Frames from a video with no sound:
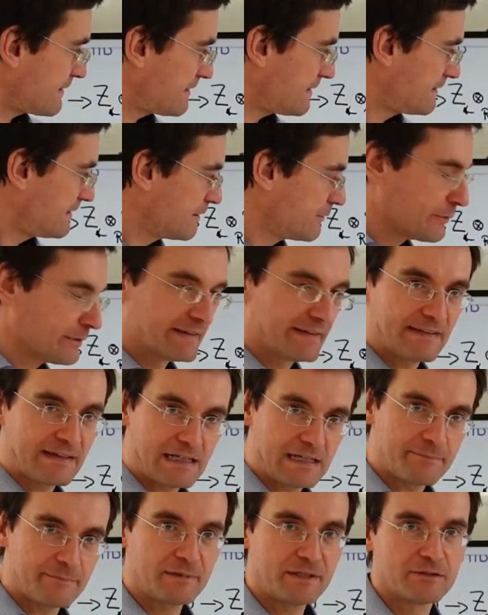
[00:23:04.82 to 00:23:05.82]
sequence
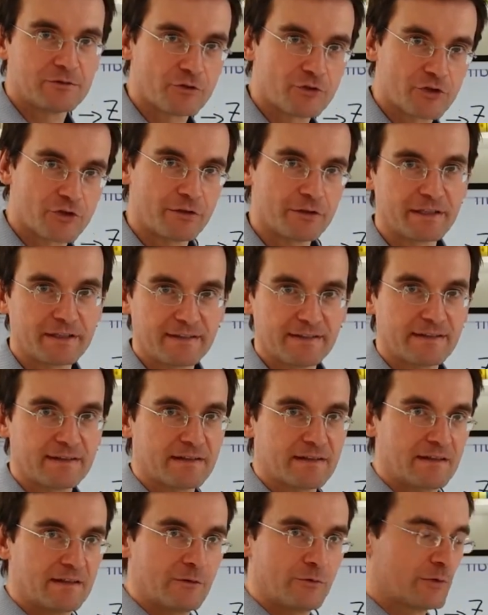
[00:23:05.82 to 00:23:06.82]
up into short exact
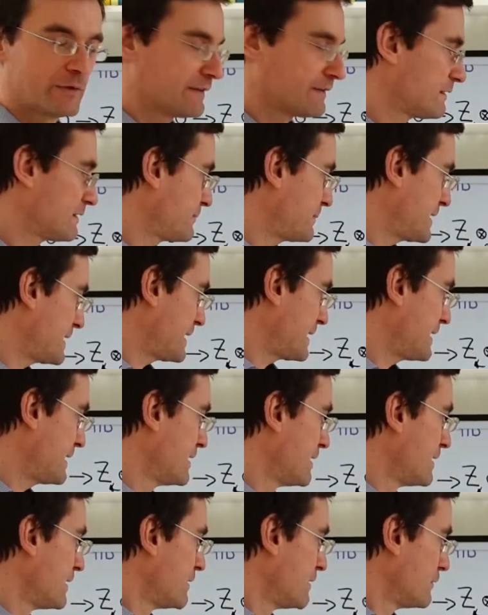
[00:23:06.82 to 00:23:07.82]
sequences by
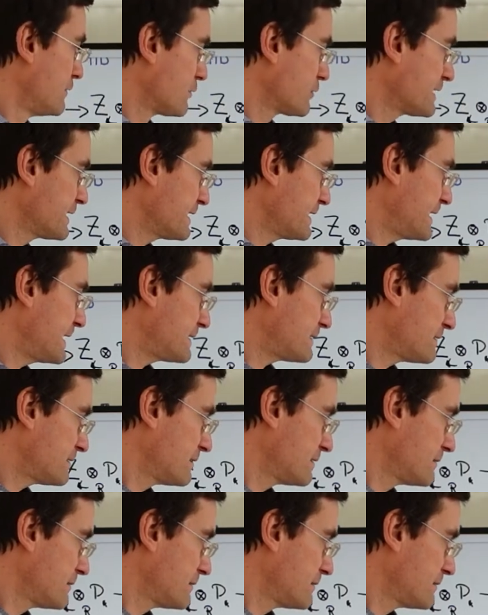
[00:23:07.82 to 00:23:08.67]
looking at